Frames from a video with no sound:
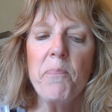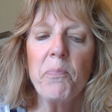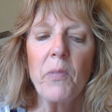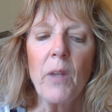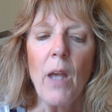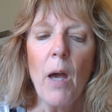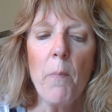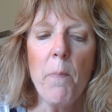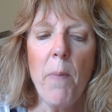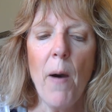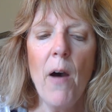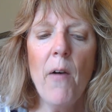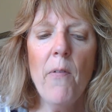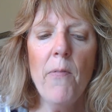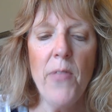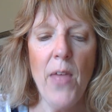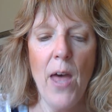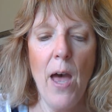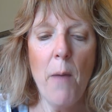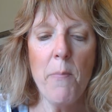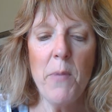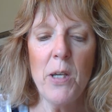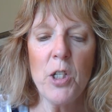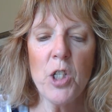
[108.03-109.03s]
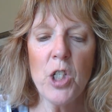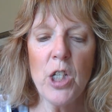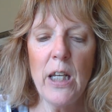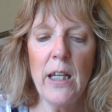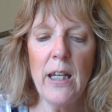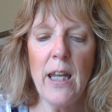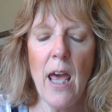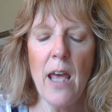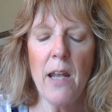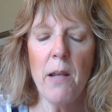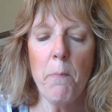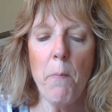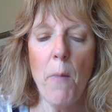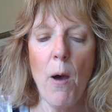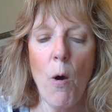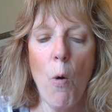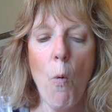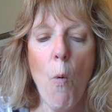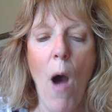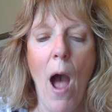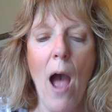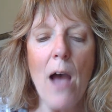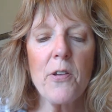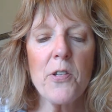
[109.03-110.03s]
Above them, as she and Emma
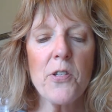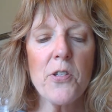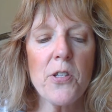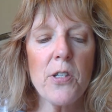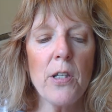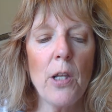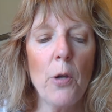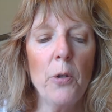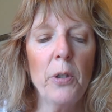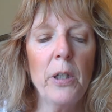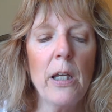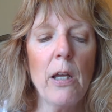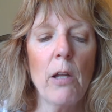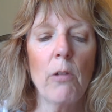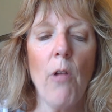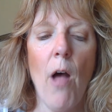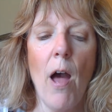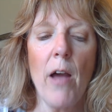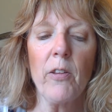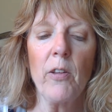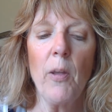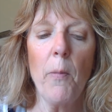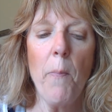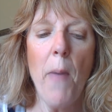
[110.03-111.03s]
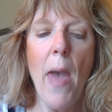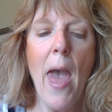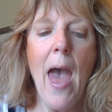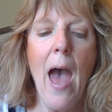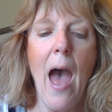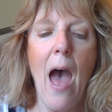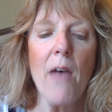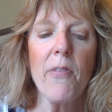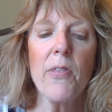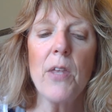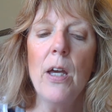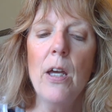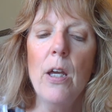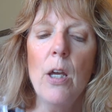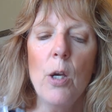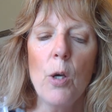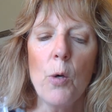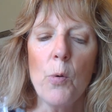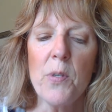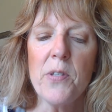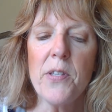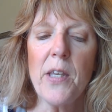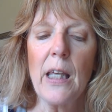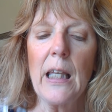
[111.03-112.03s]
walked slowly along the path,
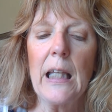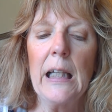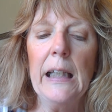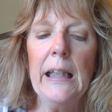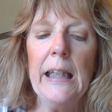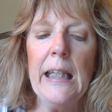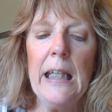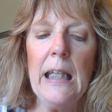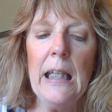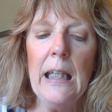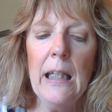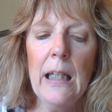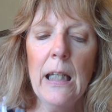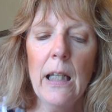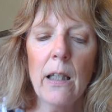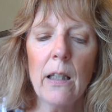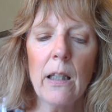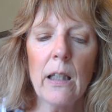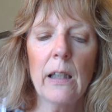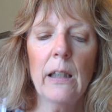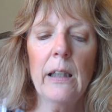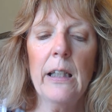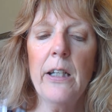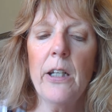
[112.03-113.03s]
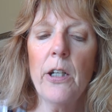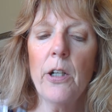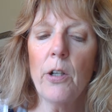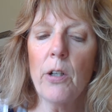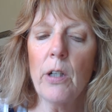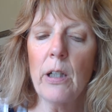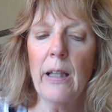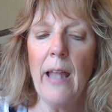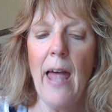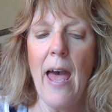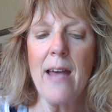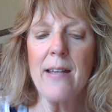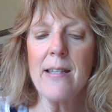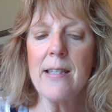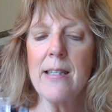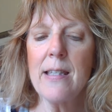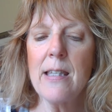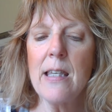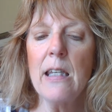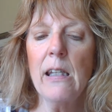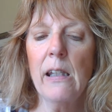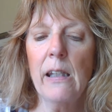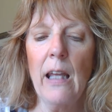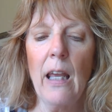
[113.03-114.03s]
was a clean, clear glass
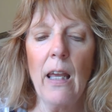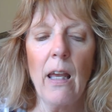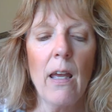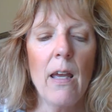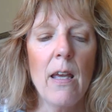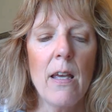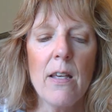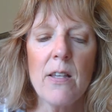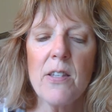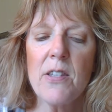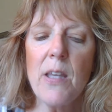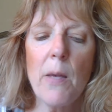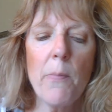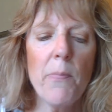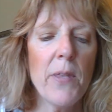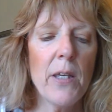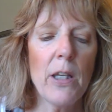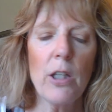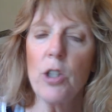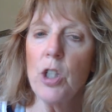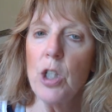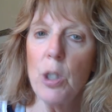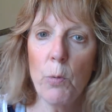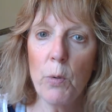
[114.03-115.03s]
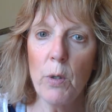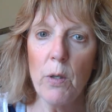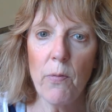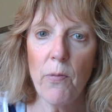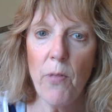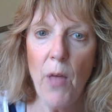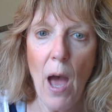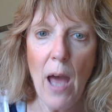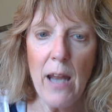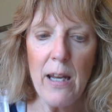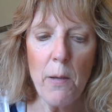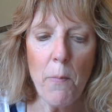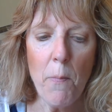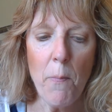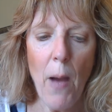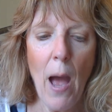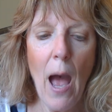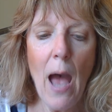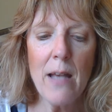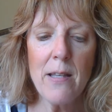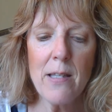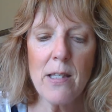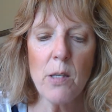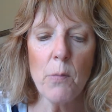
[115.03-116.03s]
ceiling, something she would have thought
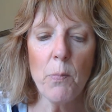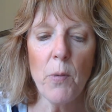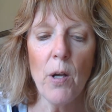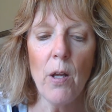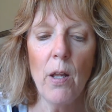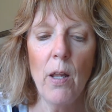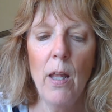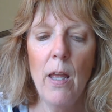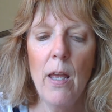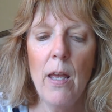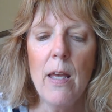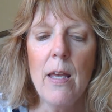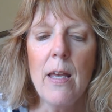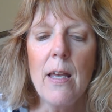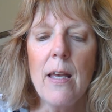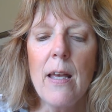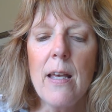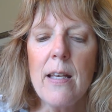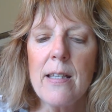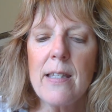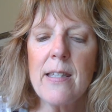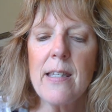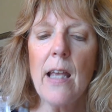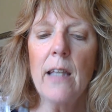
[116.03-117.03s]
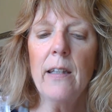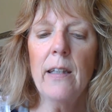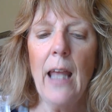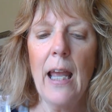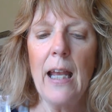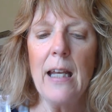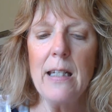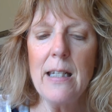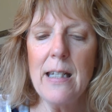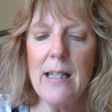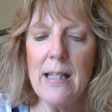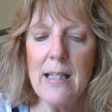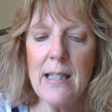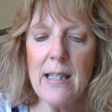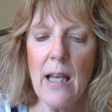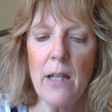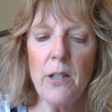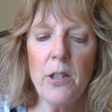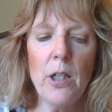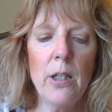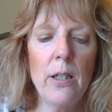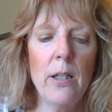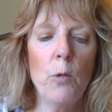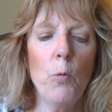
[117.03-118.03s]
impossible. Sunlight
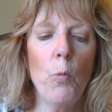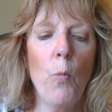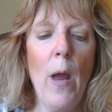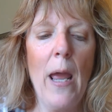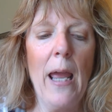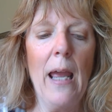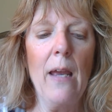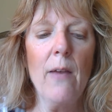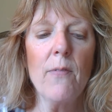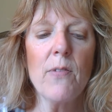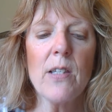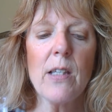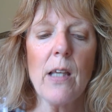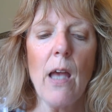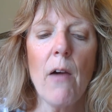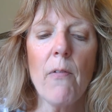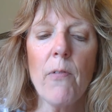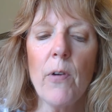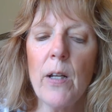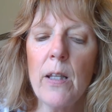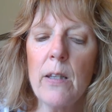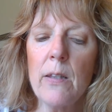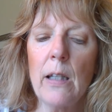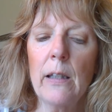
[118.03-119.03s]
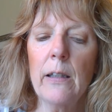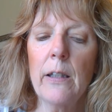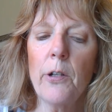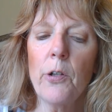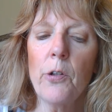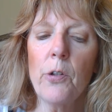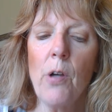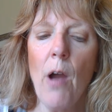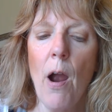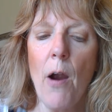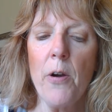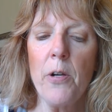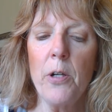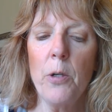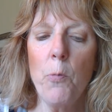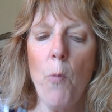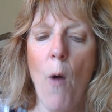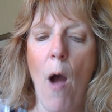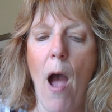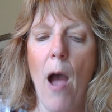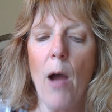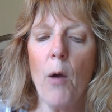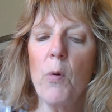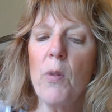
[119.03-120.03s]
descended in waves, covering the little garden
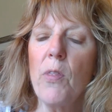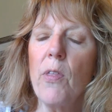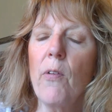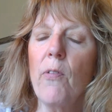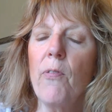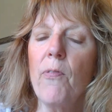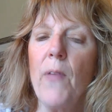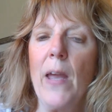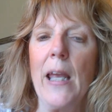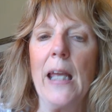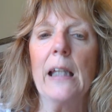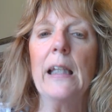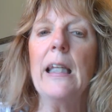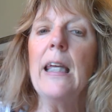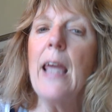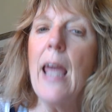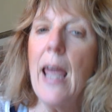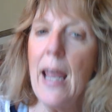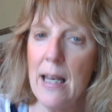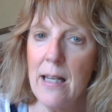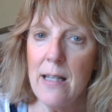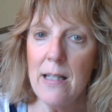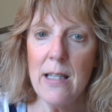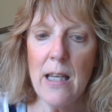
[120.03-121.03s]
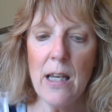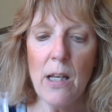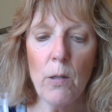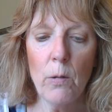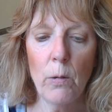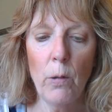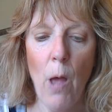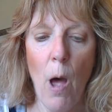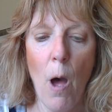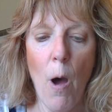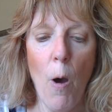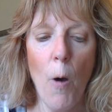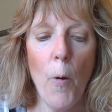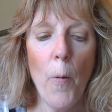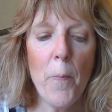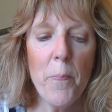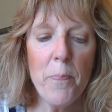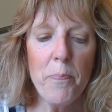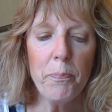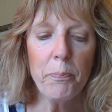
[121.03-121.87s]
walk with a faintly hazy glow.